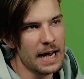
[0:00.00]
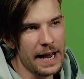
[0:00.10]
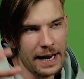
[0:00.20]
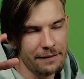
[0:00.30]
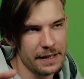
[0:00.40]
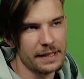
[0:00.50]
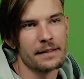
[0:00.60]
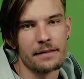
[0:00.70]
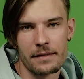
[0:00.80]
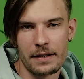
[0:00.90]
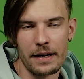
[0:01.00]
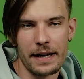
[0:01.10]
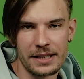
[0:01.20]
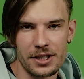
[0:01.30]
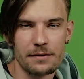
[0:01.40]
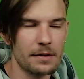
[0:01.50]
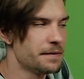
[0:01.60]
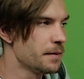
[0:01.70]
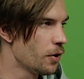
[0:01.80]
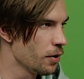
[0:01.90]
I have a connection with
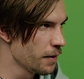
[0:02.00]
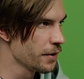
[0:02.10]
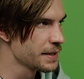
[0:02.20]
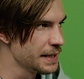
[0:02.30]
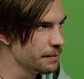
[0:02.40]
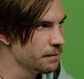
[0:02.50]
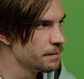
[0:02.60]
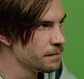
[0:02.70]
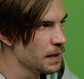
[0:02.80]
all team.